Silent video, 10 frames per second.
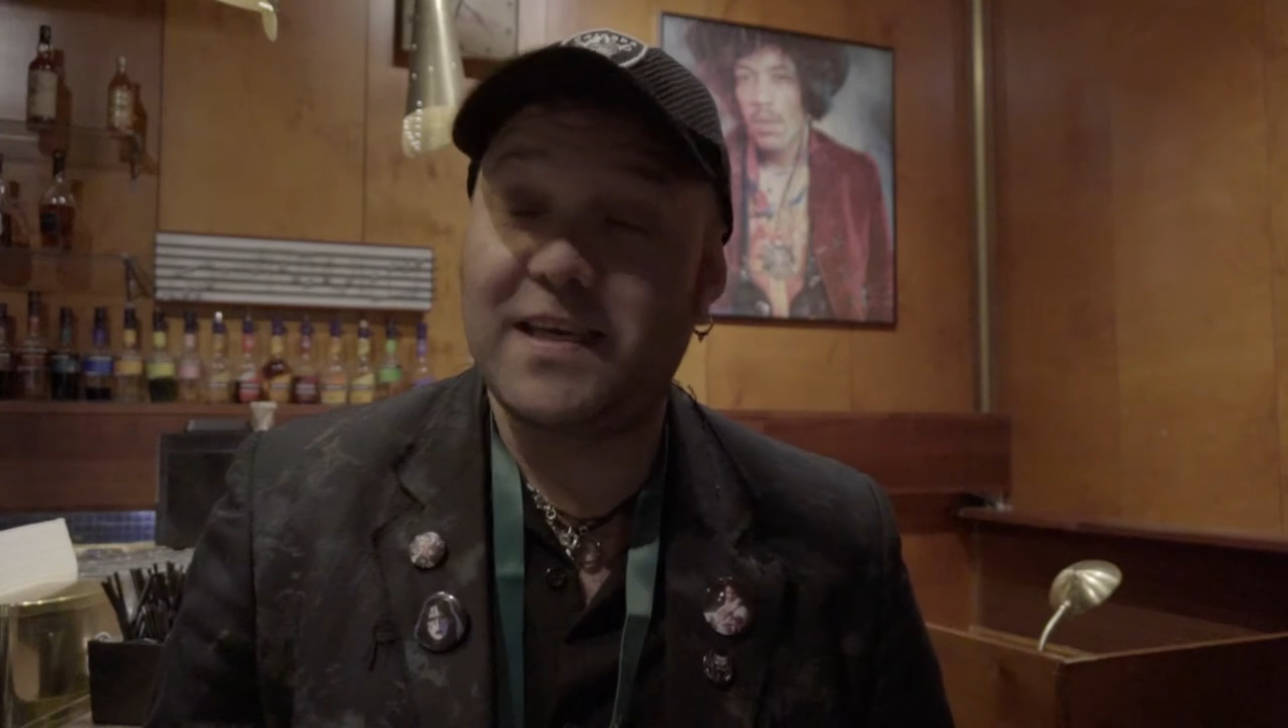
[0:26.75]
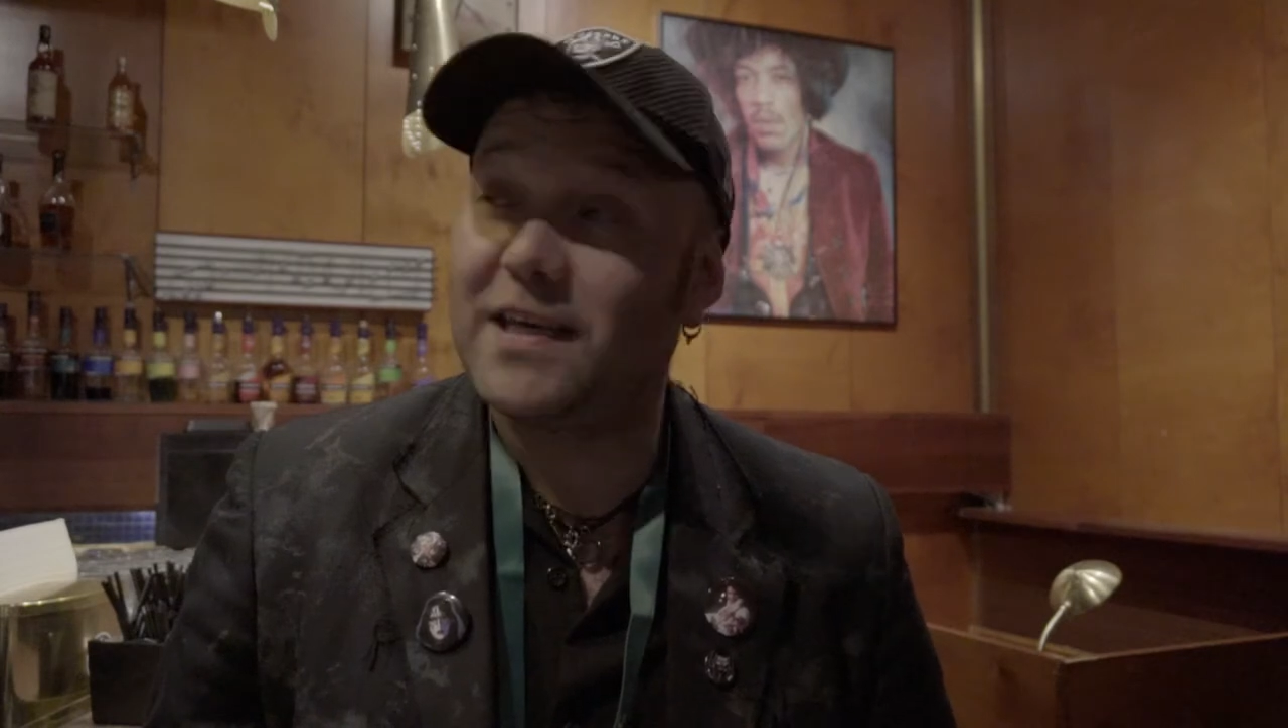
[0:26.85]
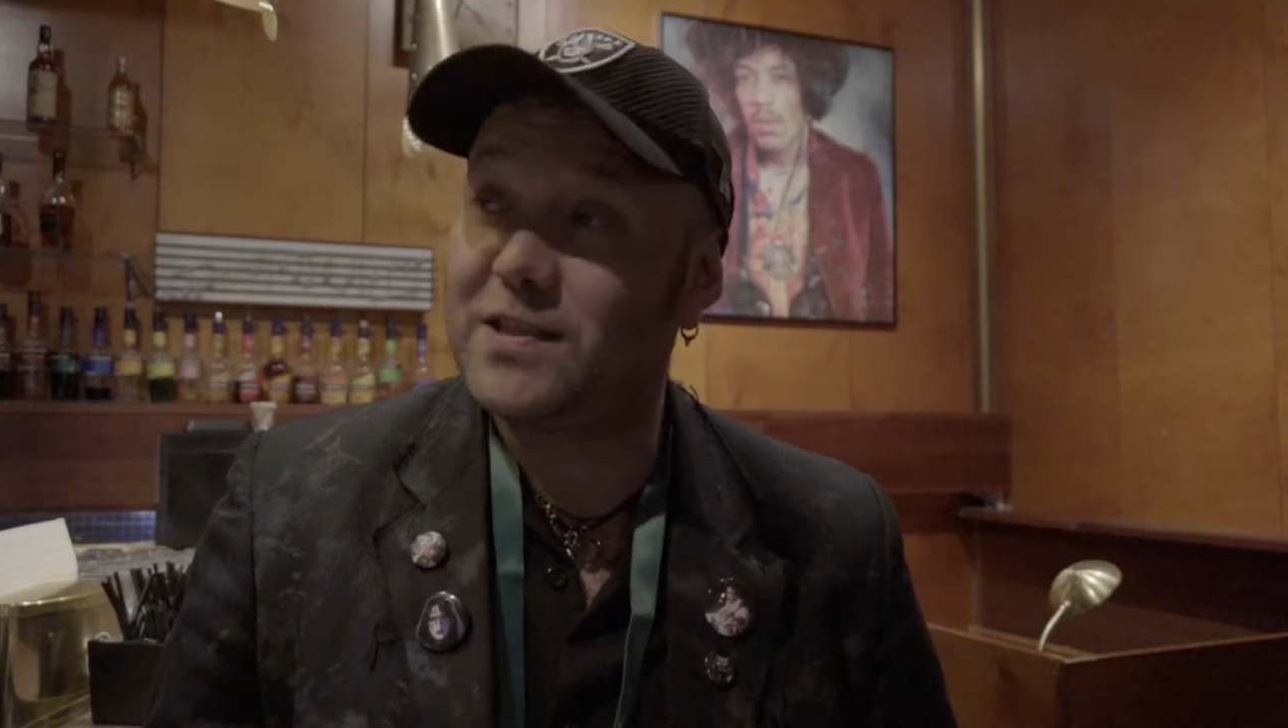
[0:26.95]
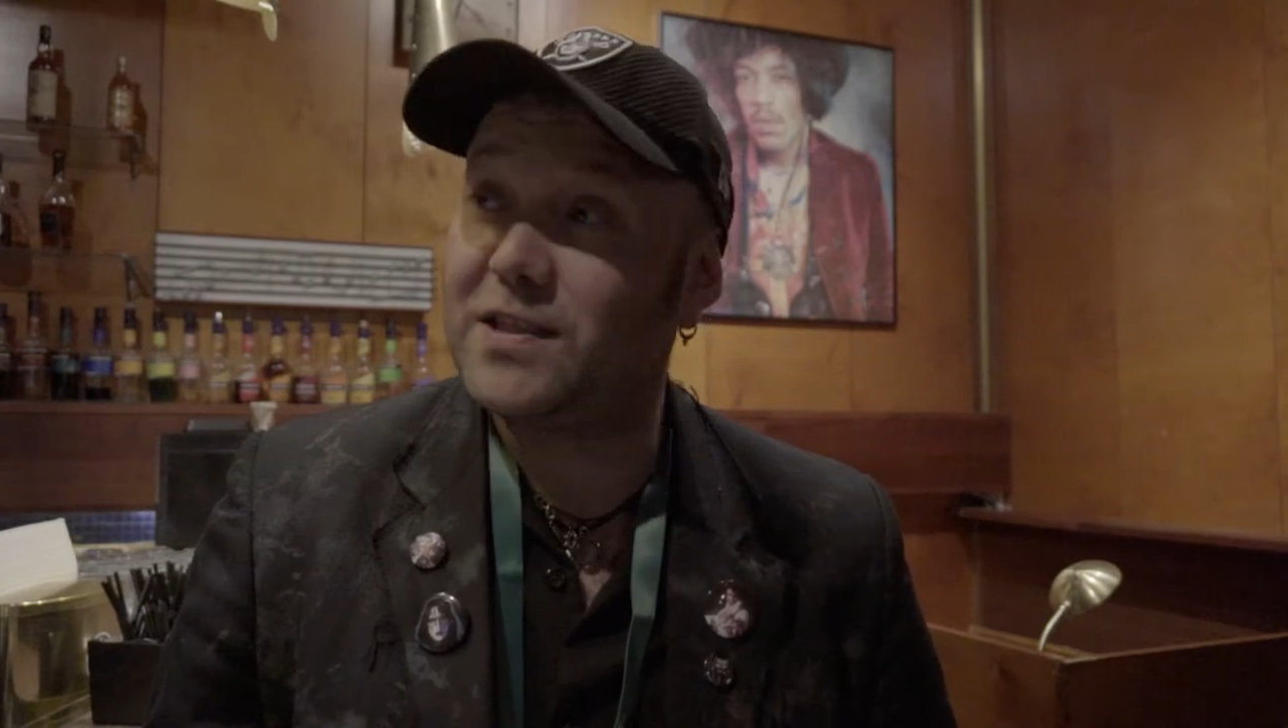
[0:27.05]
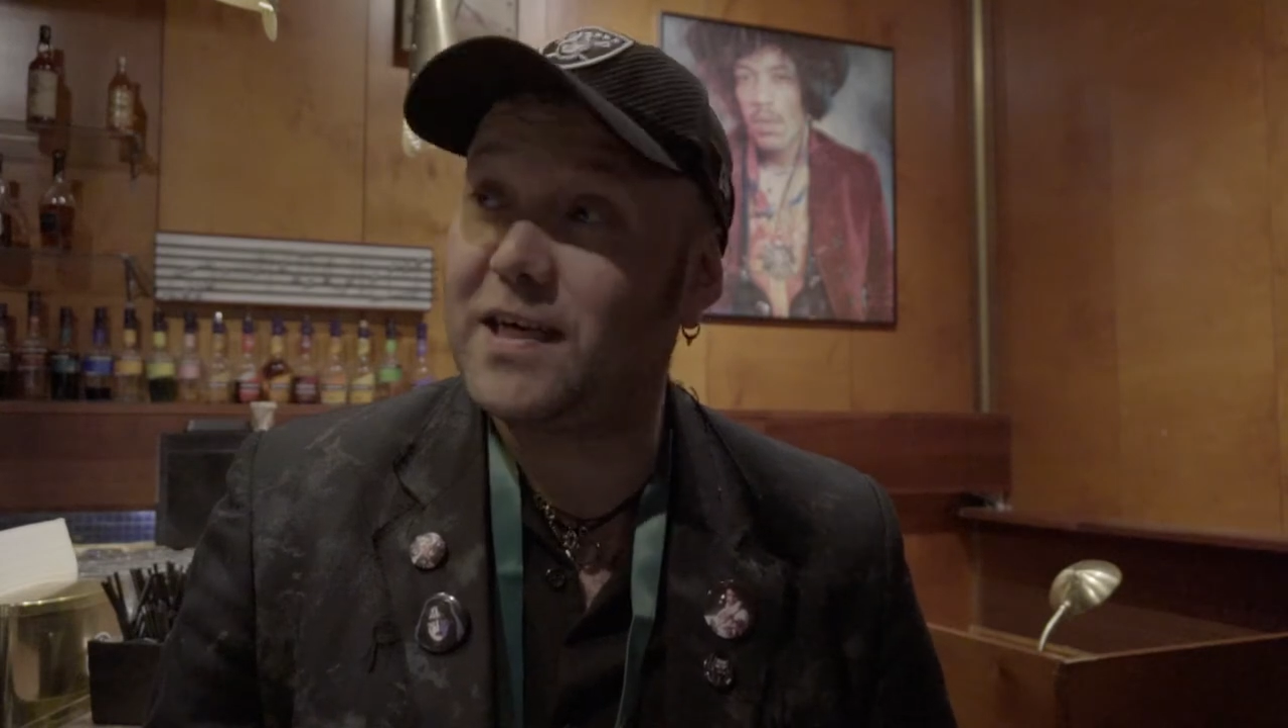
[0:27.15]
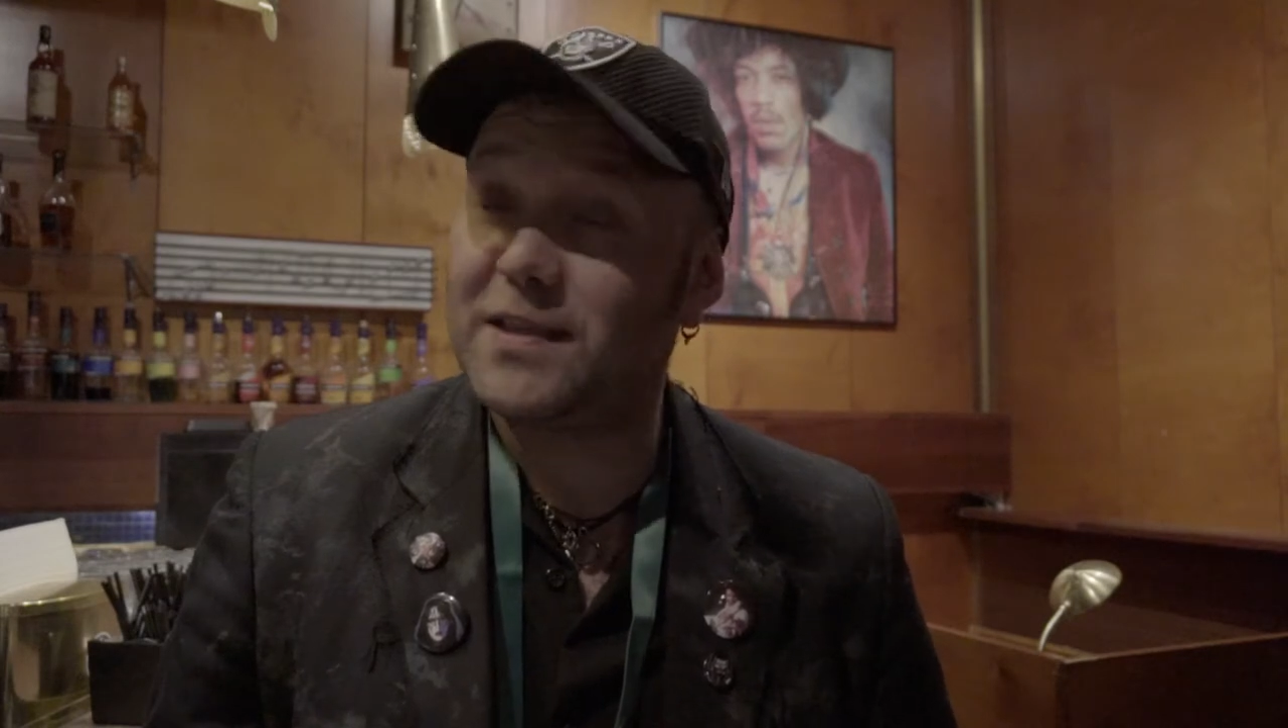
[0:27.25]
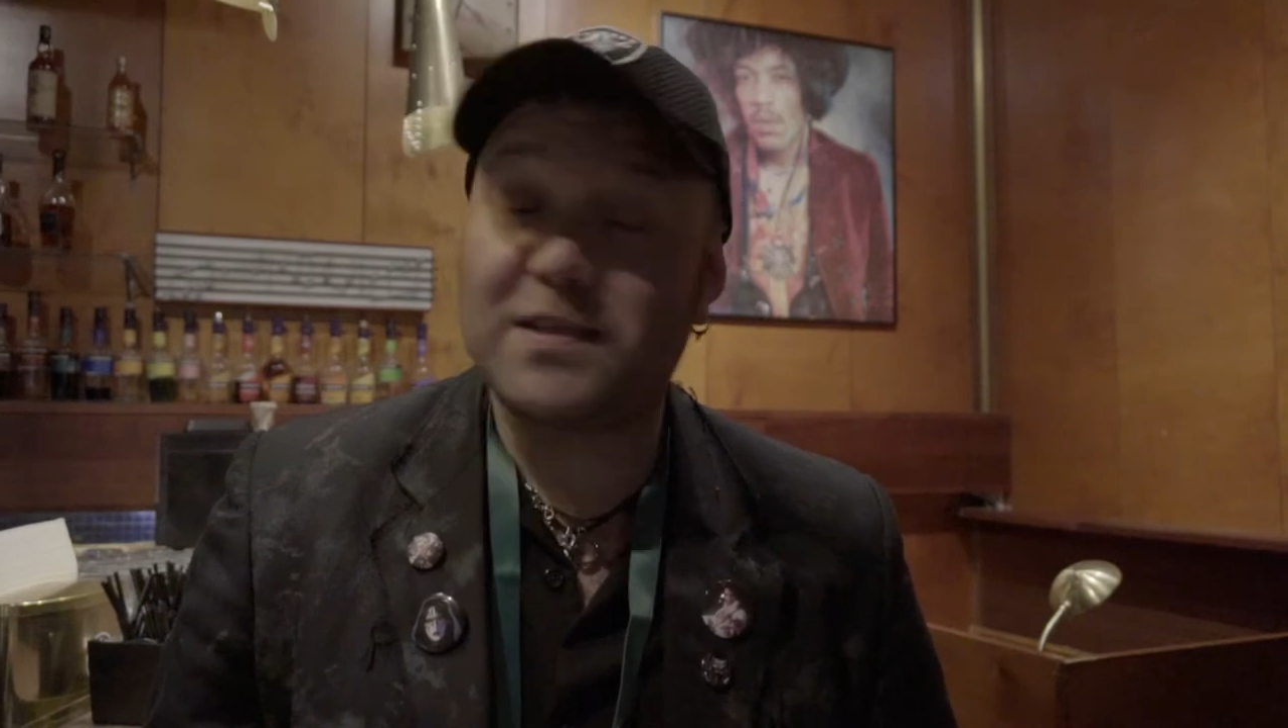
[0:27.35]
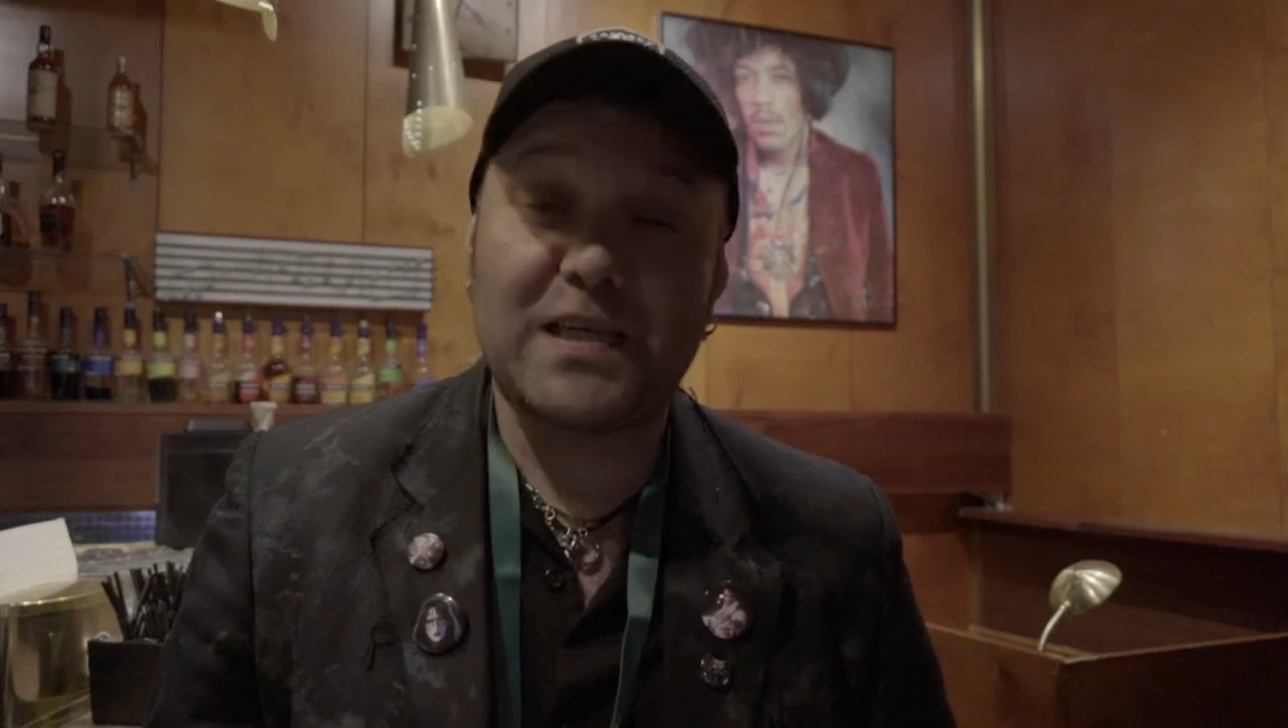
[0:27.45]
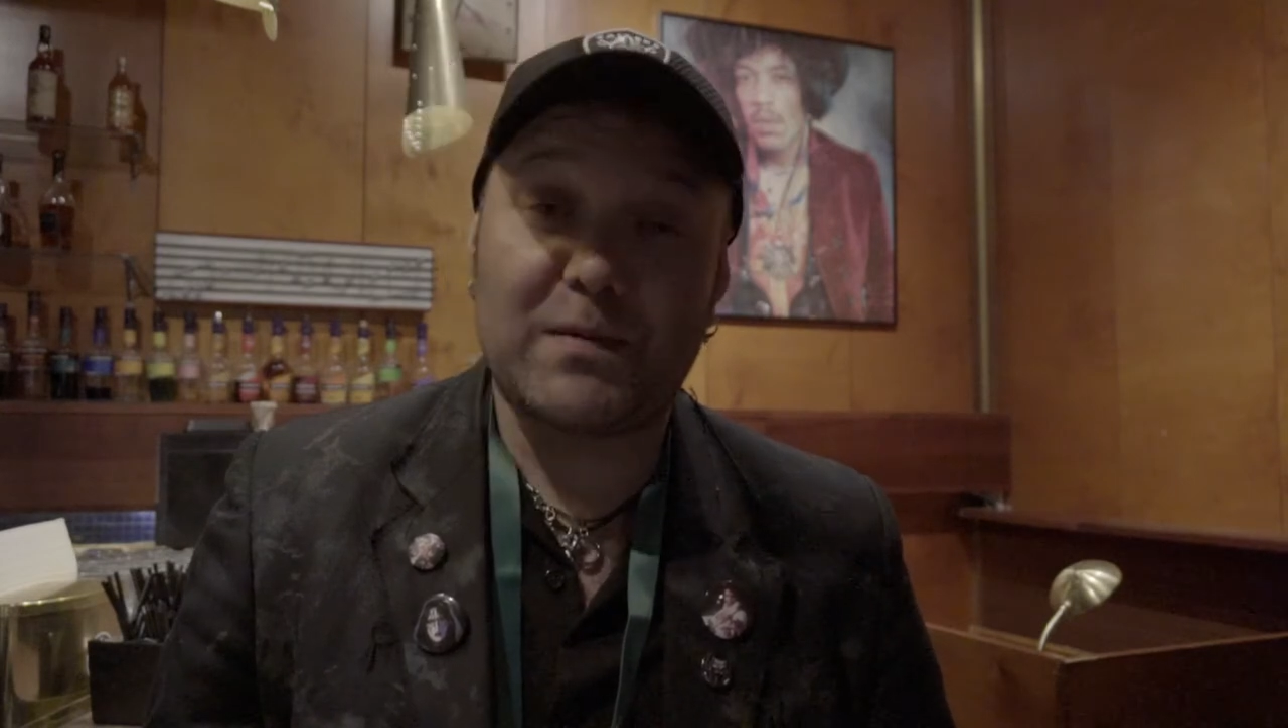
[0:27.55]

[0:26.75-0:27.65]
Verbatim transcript: And tonight